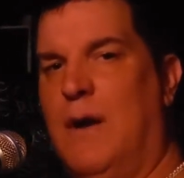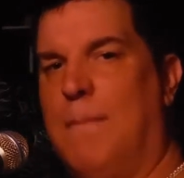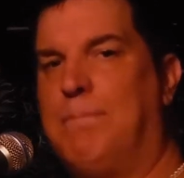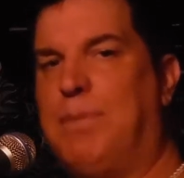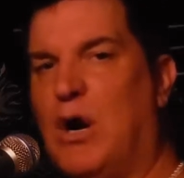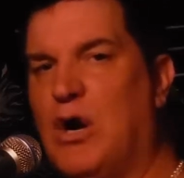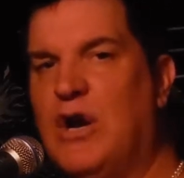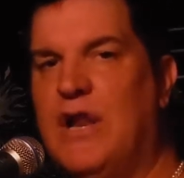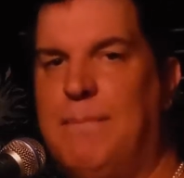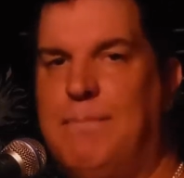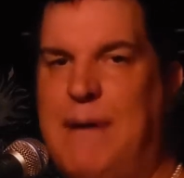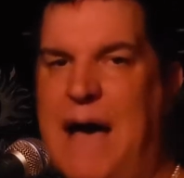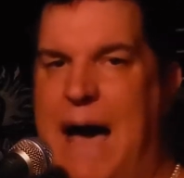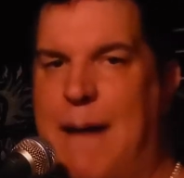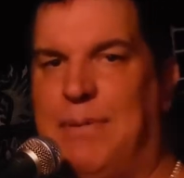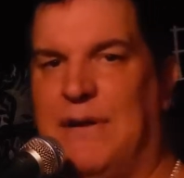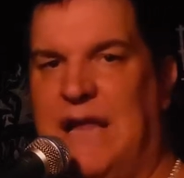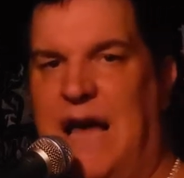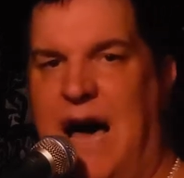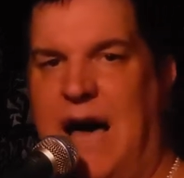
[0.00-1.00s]
burning
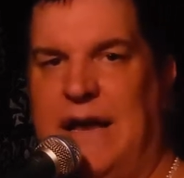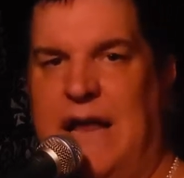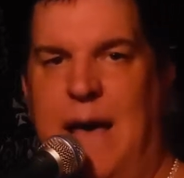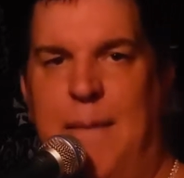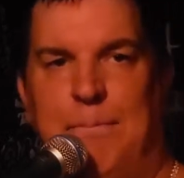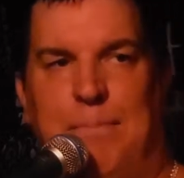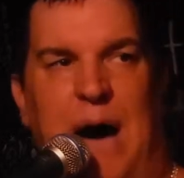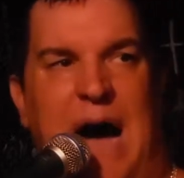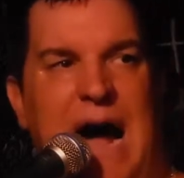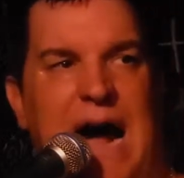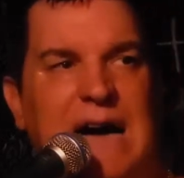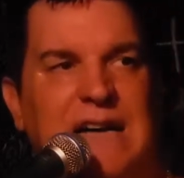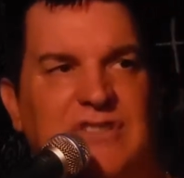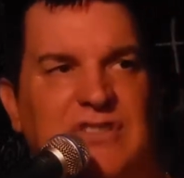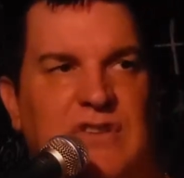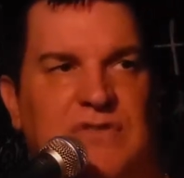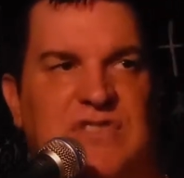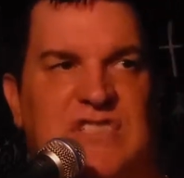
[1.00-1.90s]
Babylon empires of